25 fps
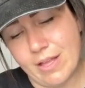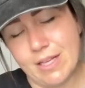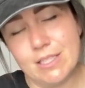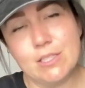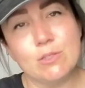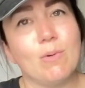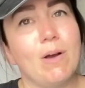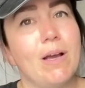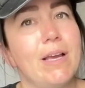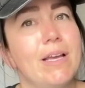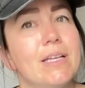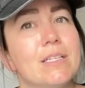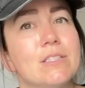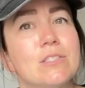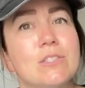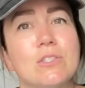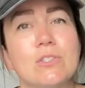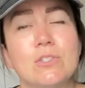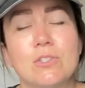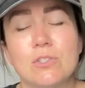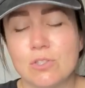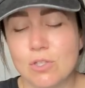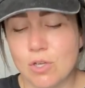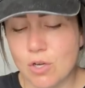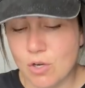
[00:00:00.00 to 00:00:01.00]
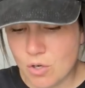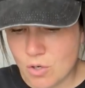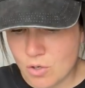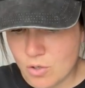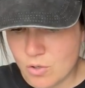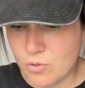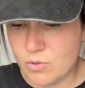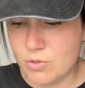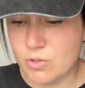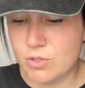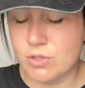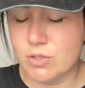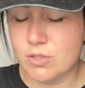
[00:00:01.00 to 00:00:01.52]
That's why it's
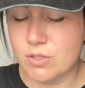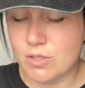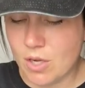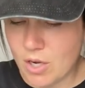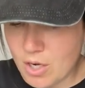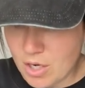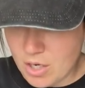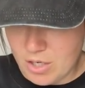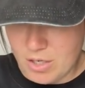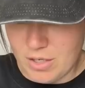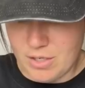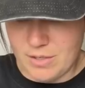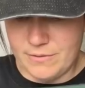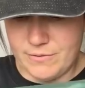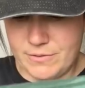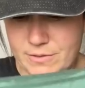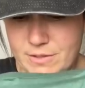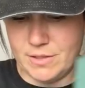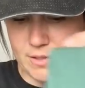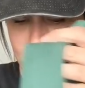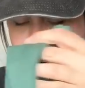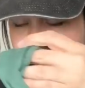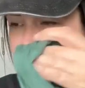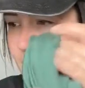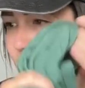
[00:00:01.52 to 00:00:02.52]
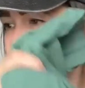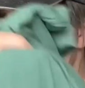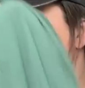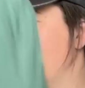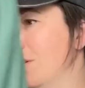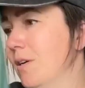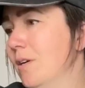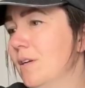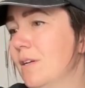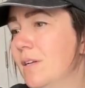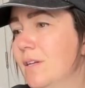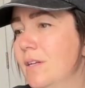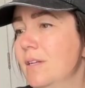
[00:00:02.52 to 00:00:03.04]
so soft. Oh,
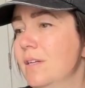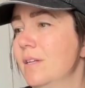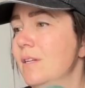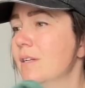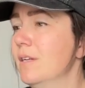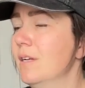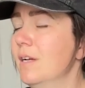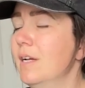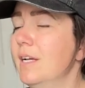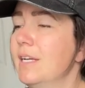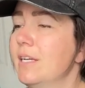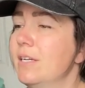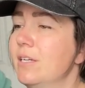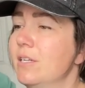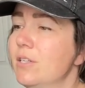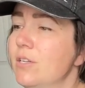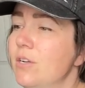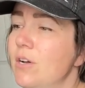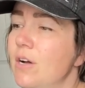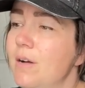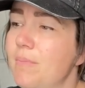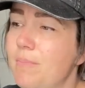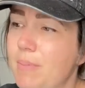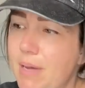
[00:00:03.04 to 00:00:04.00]
I could not